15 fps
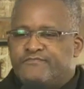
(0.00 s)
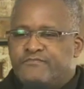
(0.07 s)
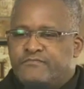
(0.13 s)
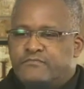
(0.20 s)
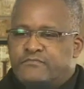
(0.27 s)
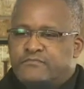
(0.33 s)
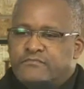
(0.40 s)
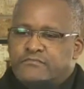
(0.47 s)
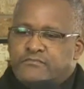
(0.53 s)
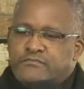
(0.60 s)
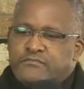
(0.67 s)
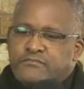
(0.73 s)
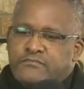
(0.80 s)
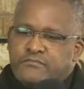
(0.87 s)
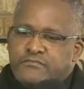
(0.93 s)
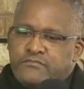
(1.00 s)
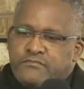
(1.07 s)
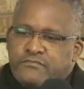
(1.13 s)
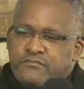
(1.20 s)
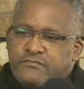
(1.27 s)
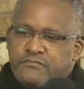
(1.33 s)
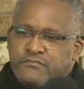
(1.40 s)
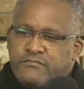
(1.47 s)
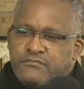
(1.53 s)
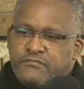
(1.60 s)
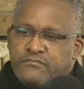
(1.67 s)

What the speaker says: No one is speaking in this clip.